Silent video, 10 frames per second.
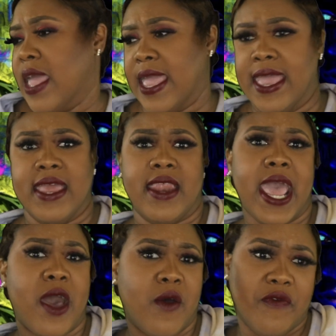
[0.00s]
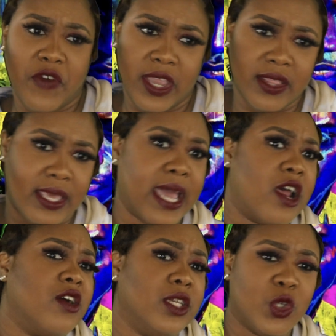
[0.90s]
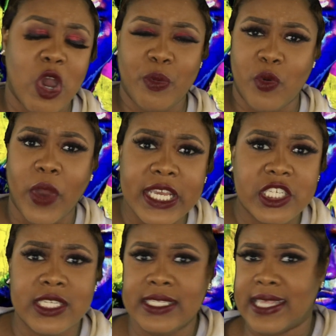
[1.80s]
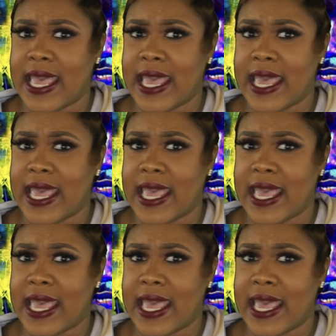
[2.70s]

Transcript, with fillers: and how Franklin got all these corporations,